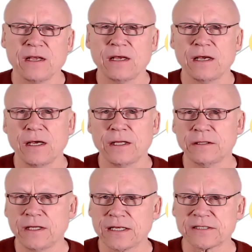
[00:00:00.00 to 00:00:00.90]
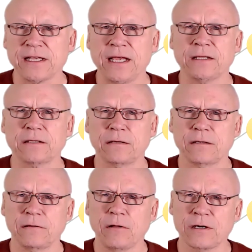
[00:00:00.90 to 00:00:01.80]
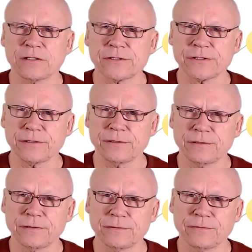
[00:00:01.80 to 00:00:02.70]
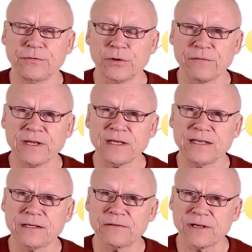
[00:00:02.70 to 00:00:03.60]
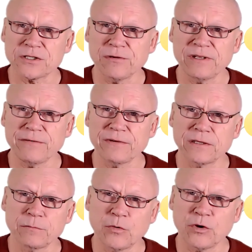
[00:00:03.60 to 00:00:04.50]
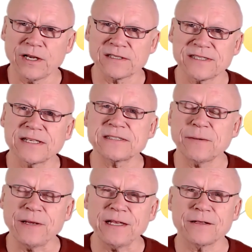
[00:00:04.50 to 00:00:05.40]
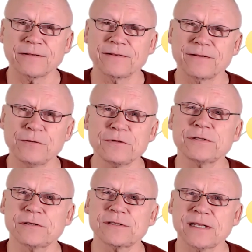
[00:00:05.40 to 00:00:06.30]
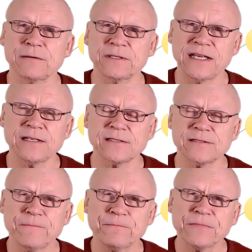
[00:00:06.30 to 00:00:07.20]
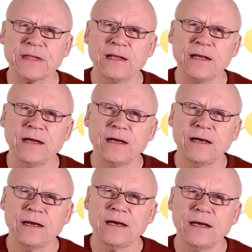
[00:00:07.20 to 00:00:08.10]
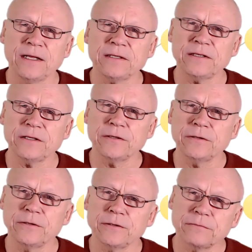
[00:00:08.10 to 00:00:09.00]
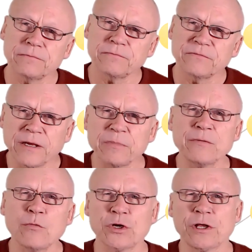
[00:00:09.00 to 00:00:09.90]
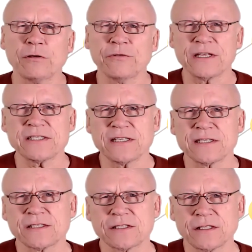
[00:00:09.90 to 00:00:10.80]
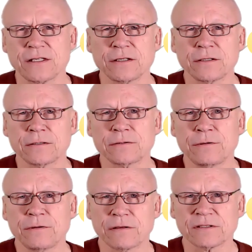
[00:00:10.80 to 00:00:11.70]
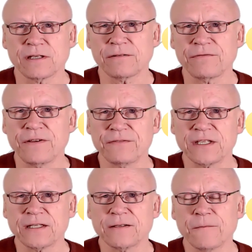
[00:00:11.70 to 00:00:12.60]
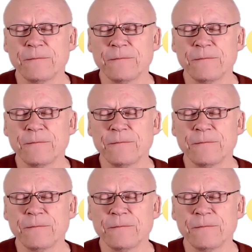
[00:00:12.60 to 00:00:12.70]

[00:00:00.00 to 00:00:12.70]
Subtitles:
and has gained a large following internationally with more than 60 million users nowadays. And we have been working on this since 2015.